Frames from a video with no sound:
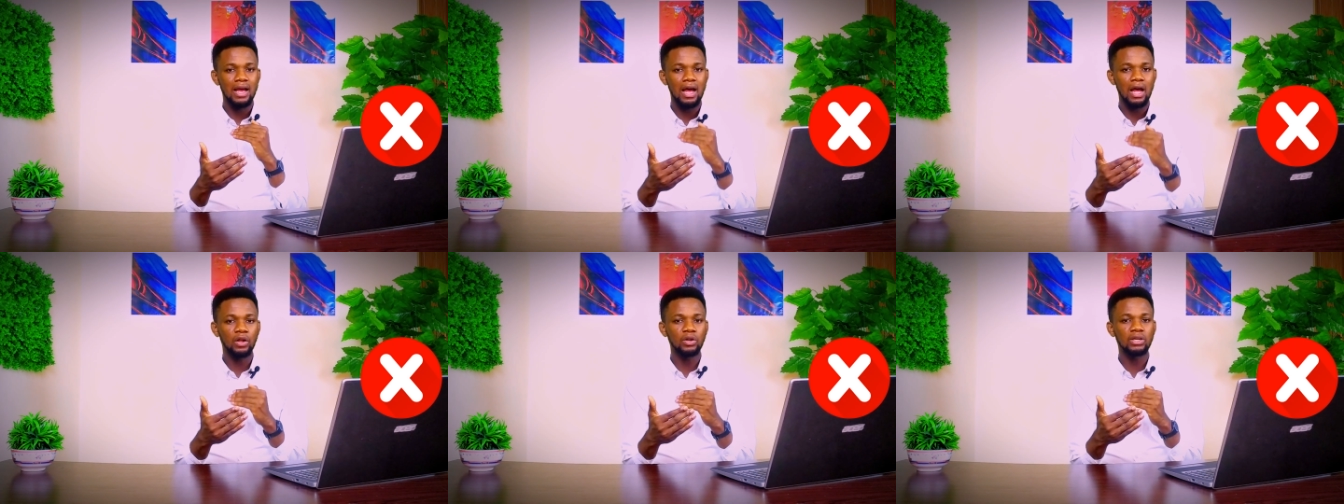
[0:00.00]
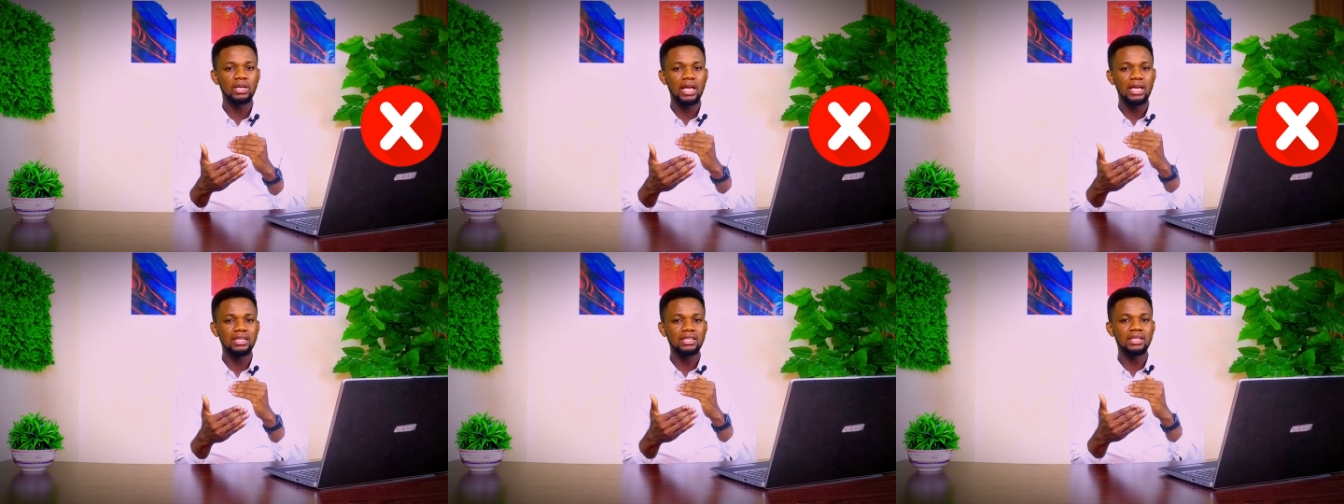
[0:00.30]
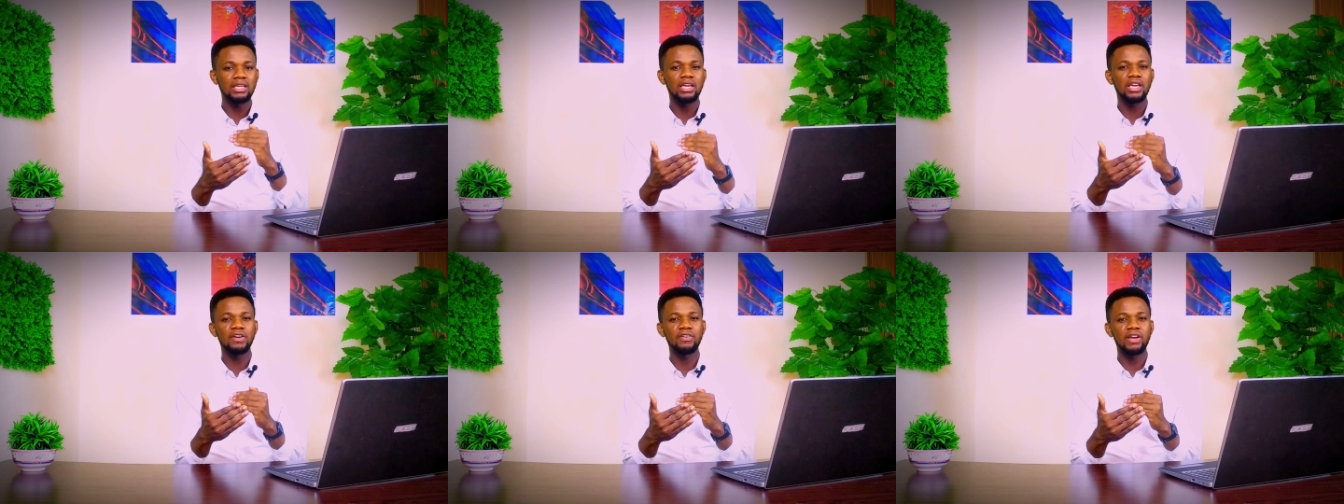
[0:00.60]
outline
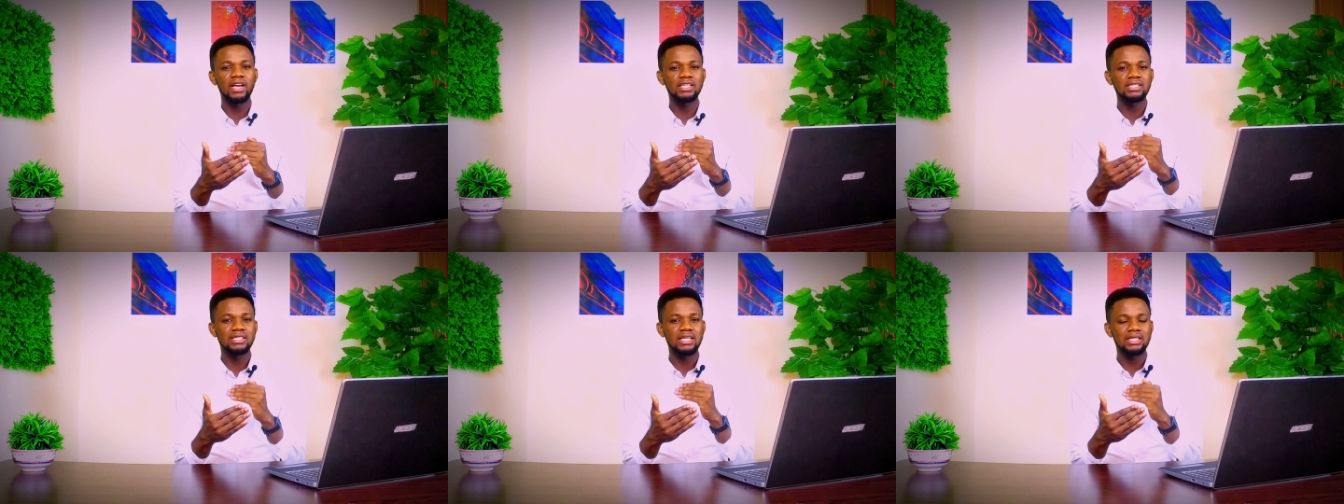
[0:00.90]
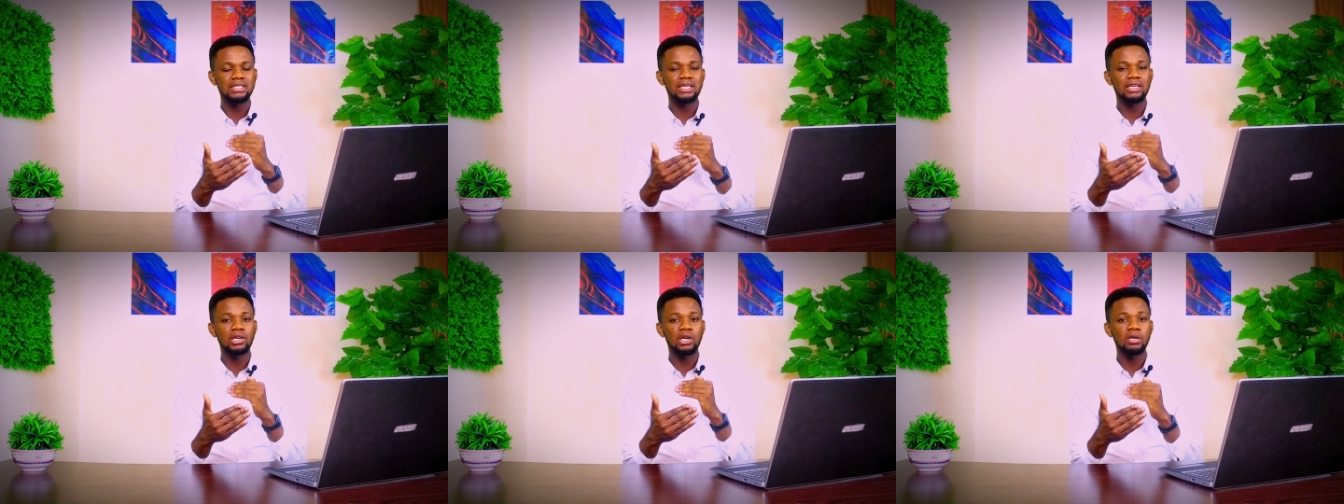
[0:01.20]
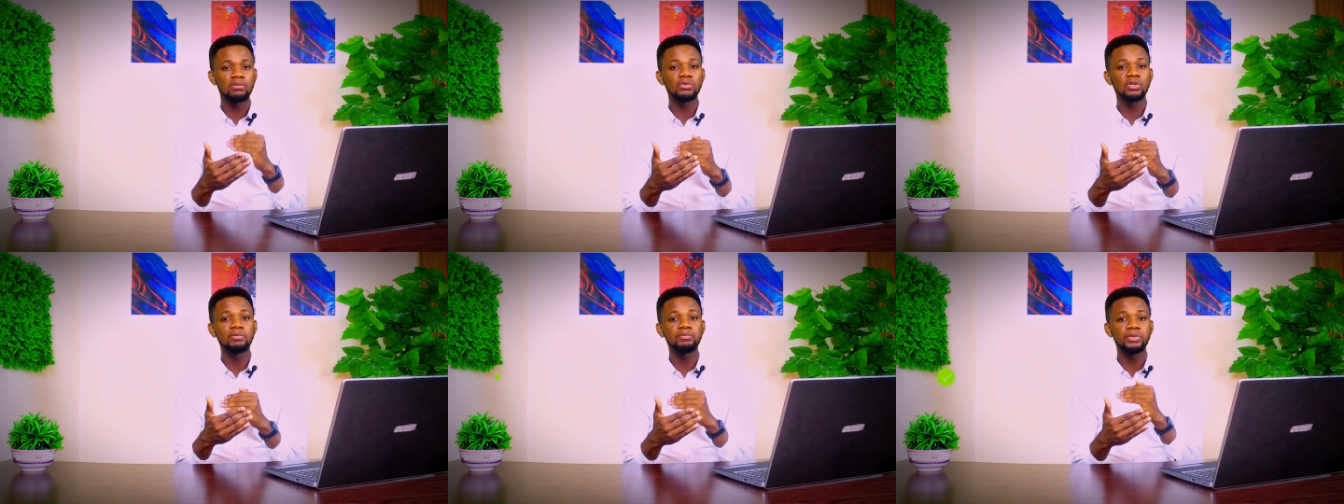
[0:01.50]
the areas that are
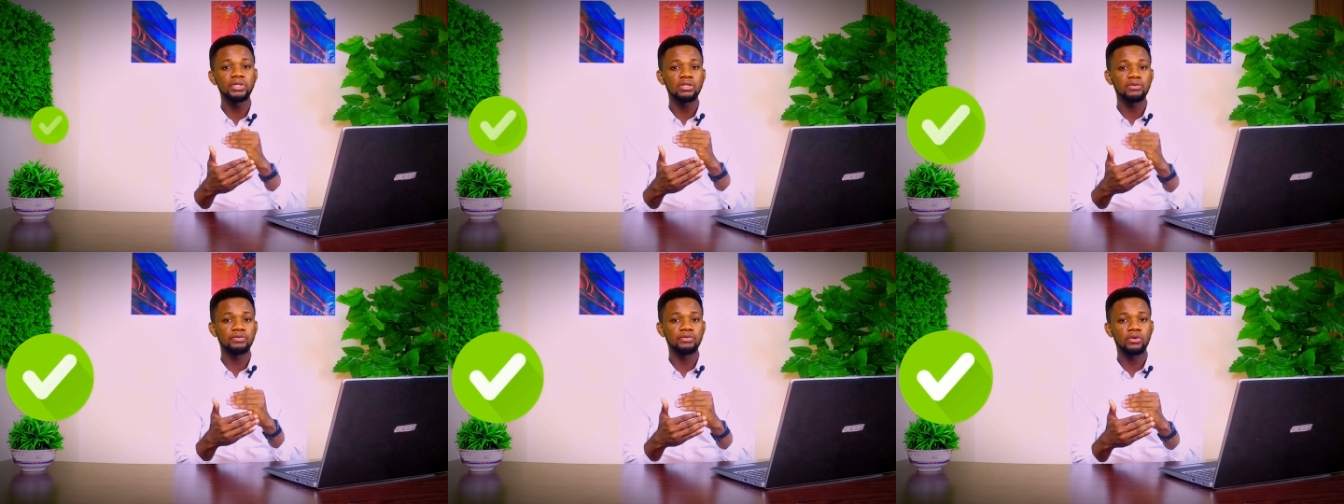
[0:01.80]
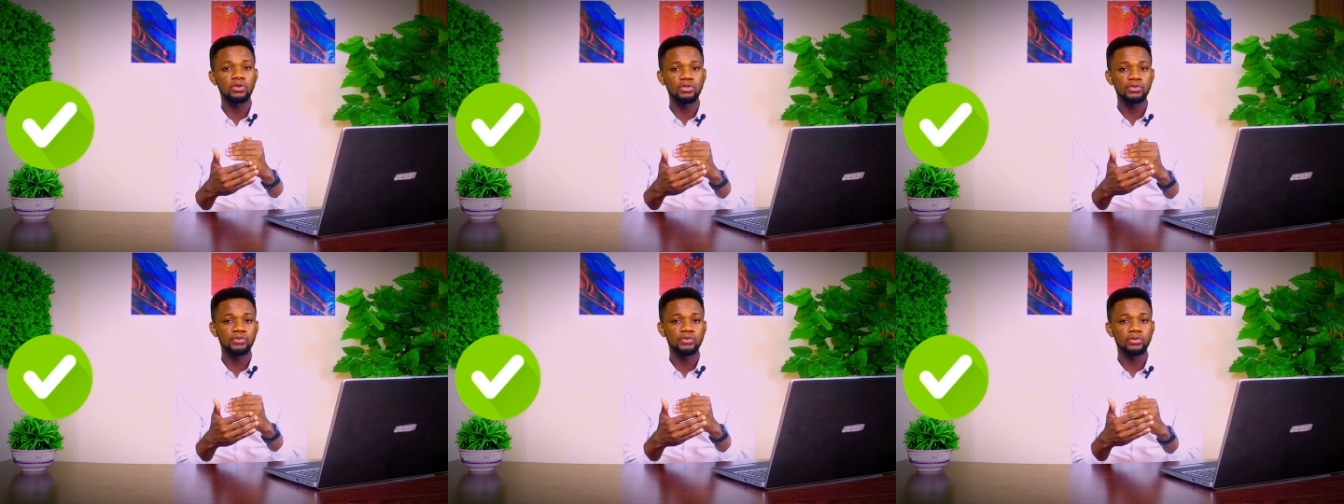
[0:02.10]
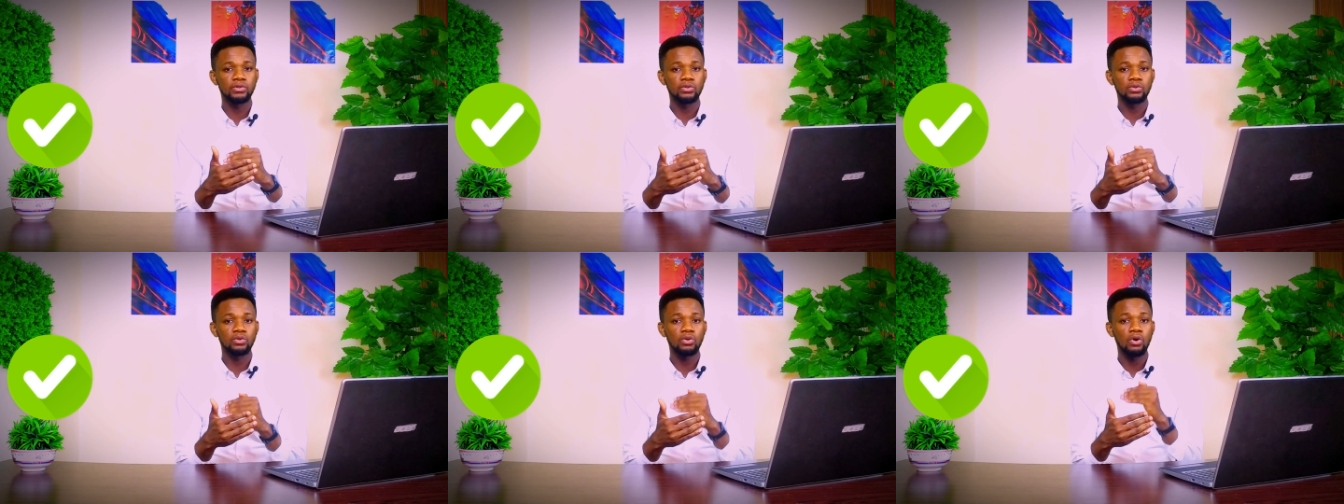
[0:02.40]
common pitfalls
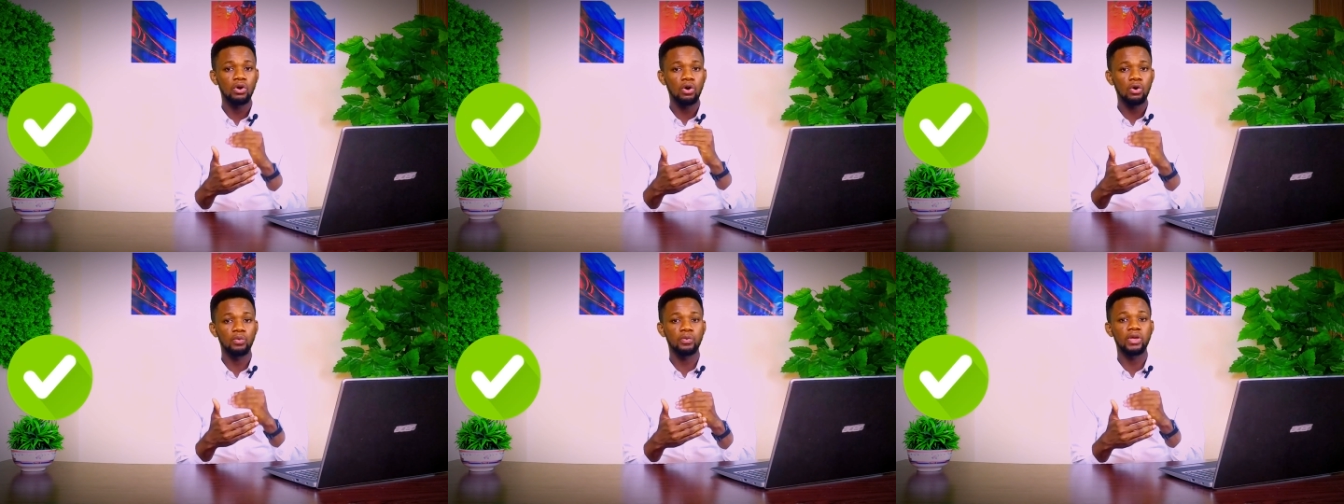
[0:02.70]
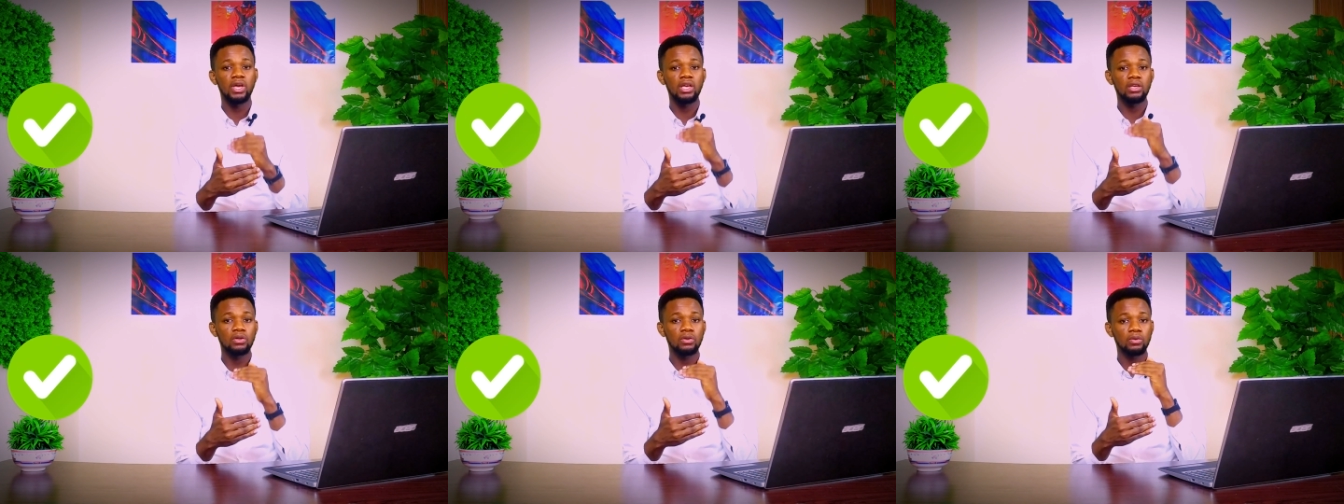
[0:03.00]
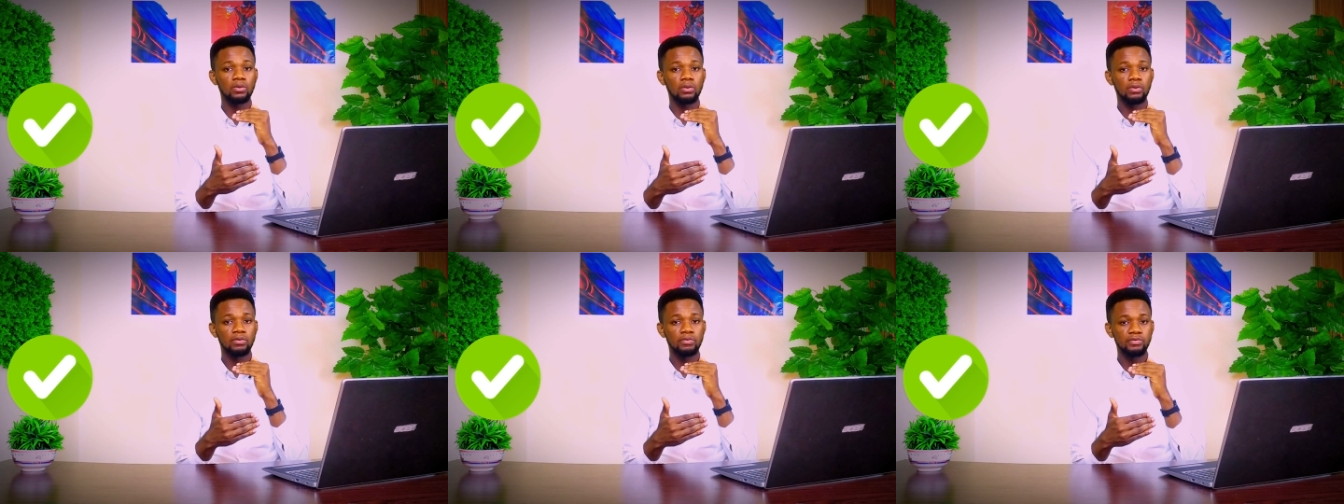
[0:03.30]
for you or where
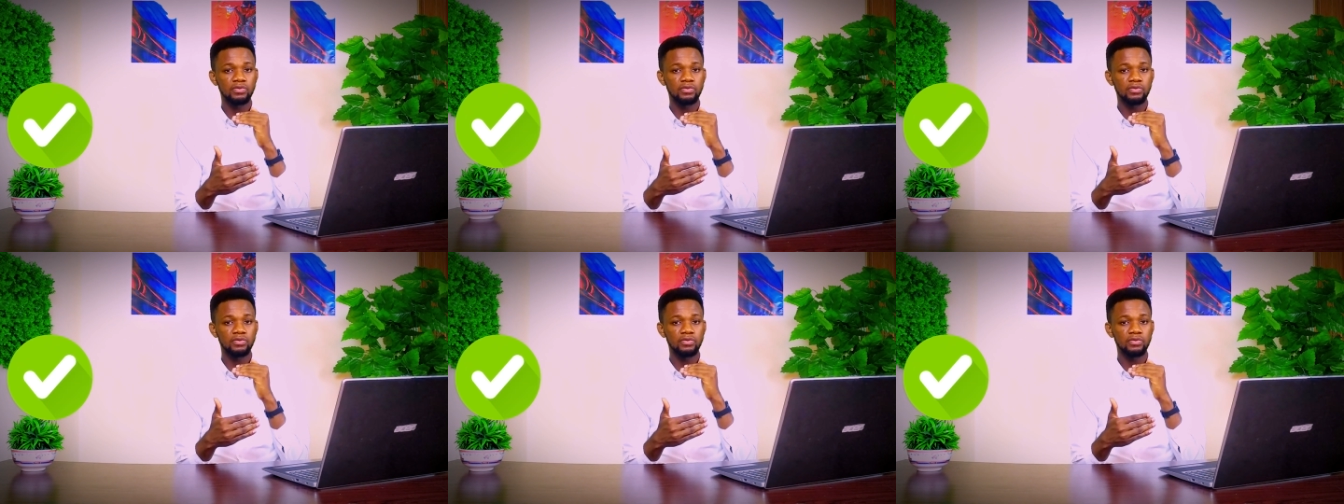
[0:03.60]
you